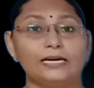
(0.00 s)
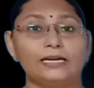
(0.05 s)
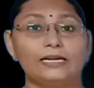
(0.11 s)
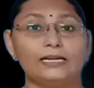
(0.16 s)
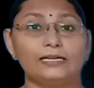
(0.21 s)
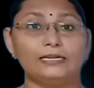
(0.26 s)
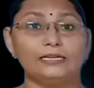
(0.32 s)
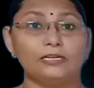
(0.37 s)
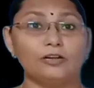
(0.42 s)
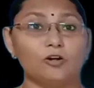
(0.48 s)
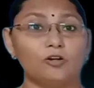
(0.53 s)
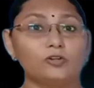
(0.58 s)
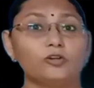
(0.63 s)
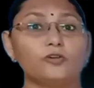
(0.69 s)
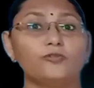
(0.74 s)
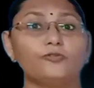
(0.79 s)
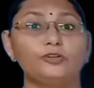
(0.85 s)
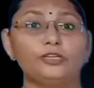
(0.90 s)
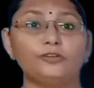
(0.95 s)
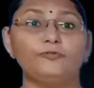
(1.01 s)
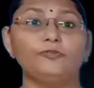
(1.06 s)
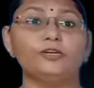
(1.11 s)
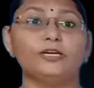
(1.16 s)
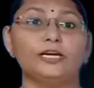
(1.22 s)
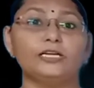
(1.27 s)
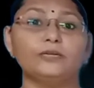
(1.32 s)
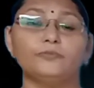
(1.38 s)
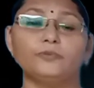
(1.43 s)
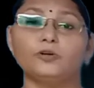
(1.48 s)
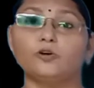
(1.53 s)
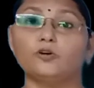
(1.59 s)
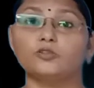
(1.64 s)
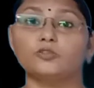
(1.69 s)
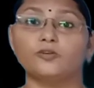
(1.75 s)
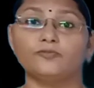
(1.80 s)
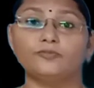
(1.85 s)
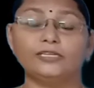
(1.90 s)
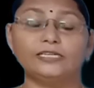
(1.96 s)
a lot of difficult because
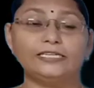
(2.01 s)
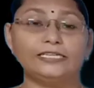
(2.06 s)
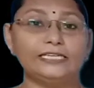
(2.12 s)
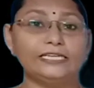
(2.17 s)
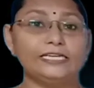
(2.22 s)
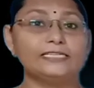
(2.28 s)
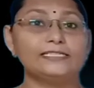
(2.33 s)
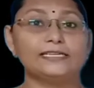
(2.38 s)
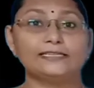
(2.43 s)
of the deeds